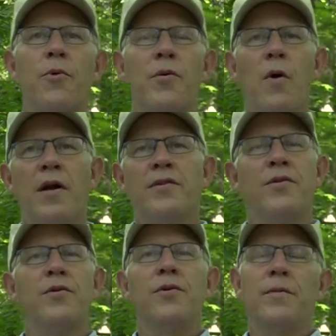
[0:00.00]
we want
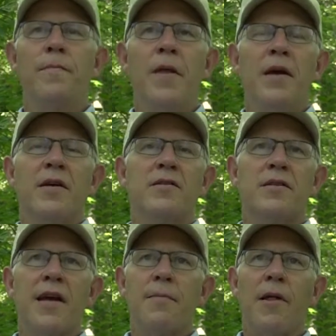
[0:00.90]
to
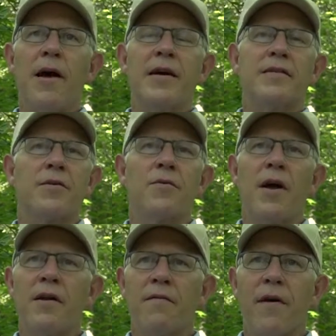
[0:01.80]
stabilize and
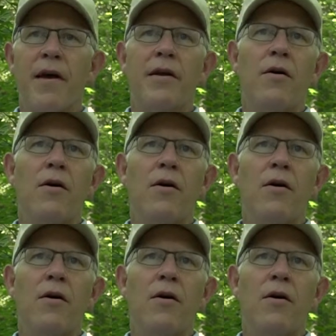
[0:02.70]
renovate